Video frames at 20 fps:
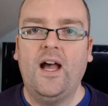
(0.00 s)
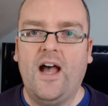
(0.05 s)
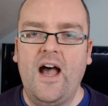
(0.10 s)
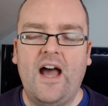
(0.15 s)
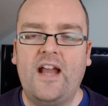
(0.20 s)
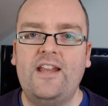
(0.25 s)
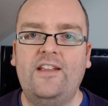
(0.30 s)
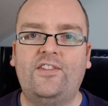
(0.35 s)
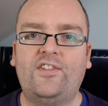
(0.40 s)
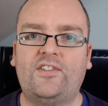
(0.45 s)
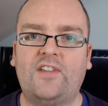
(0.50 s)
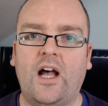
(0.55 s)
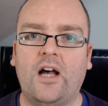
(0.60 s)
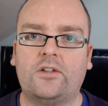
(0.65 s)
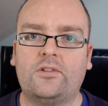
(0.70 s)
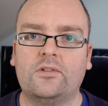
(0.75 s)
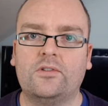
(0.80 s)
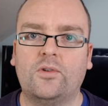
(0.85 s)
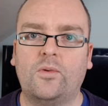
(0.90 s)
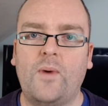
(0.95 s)
and he's
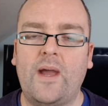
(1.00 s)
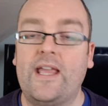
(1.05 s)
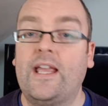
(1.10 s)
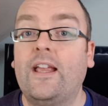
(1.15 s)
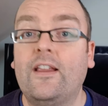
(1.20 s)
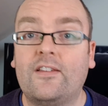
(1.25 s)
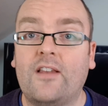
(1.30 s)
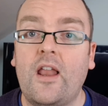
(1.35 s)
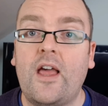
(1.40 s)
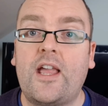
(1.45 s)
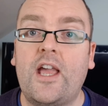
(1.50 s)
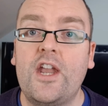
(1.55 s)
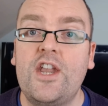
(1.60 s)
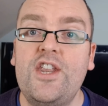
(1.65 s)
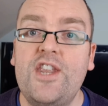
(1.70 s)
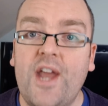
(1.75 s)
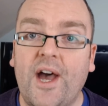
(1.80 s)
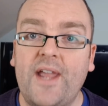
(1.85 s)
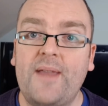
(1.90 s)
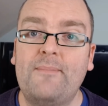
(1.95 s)
startled awake. It's like a
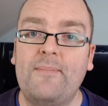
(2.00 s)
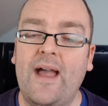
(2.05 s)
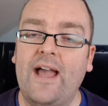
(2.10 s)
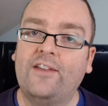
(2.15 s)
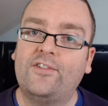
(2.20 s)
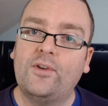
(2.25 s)
nightmare.